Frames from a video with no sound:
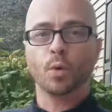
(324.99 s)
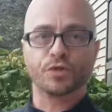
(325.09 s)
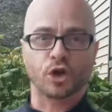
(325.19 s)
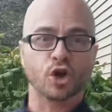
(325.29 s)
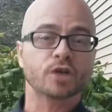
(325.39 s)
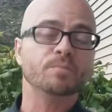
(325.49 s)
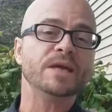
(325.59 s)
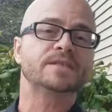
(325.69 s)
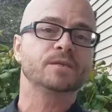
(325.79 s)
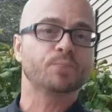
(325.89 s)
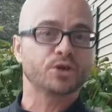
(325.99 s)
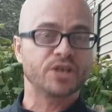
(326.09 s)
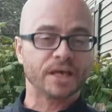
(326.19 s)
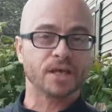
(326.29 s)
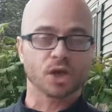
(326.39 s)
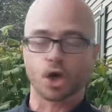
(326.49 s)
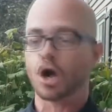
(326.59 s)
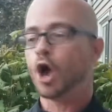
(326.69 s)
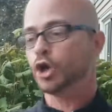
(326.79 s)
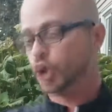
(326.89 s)
With the cooked meats in
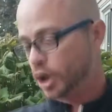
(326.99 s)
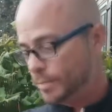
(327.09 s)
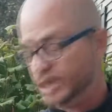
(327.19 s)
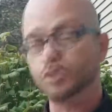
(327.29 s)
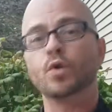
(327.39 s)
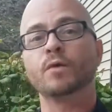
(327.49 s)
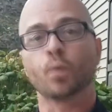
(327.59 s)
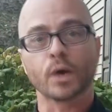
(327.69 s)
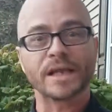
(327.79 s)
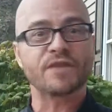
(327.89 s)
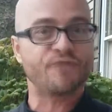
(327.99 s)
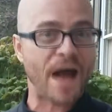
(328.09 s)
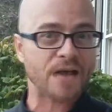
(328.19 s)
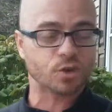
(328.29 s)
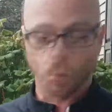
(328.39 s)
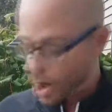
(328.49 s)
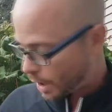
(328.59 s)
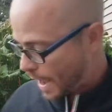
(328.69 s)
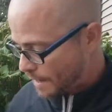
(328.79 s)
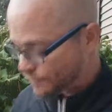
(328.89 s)
particular, you're gonna be doing really fast
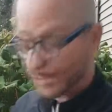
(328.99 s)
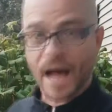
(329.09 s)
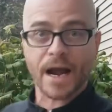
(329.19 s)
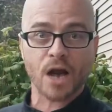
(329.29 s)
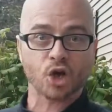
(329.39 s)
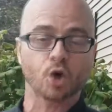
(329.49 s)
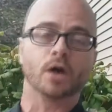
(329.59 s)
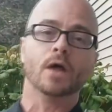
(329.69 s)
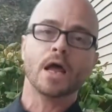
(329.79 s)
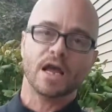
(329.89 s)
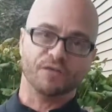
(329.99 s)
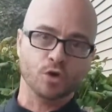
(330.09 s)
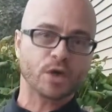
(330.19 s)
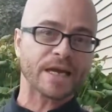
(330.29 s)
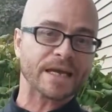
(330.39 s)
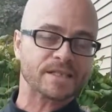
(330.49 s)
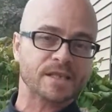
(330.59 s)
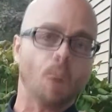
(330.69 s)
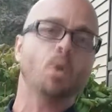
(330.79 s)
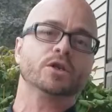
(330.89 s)
work on a flat iron grill. If you can get
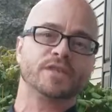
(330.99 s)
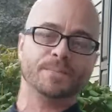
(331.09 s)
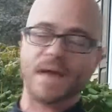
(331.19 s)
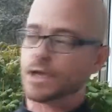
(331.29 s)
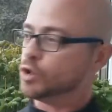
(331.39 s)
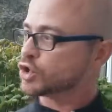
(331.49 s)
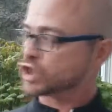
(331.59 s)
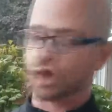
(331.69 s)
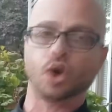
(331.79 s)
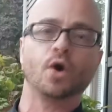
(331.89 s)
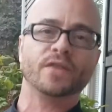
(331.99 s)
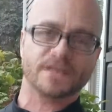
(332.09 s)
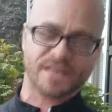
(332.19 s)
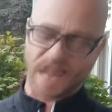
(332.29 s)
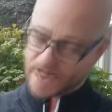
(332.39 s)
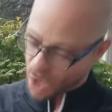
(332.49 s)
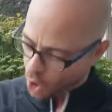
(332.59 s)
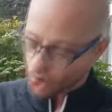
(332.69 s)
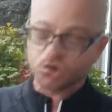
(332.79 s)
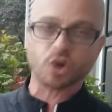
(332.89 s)
someone to make you sirloin that's cut
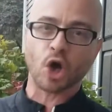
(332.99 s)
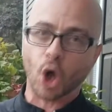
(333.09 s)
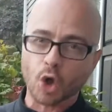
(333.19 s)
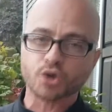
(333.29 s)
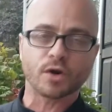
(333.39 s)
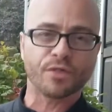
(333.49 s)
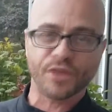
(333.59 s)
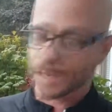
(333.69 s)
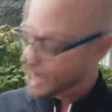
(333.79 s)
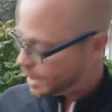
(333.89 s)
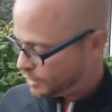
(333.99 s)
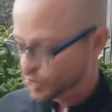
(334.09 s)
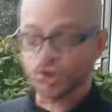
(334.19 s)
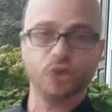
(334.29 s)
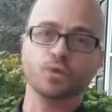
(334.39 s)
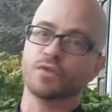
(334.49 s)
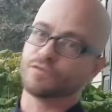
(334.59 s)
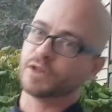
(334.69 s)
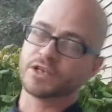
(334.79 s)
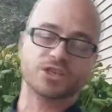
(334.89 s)
ultra thin, you can do the
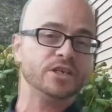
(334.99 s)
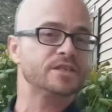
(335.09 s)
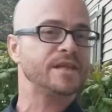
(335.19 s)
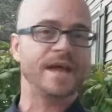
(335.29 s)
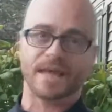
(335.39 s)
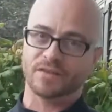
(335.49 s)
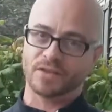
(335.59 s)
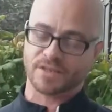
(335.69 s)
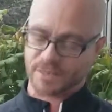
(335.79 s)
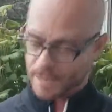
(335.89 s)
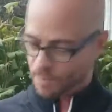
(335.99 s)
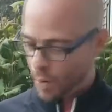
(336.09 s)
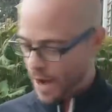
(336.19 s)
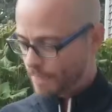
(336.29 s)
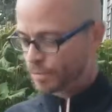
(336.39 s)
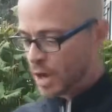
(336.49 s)
Philly cheesesteak in the same way.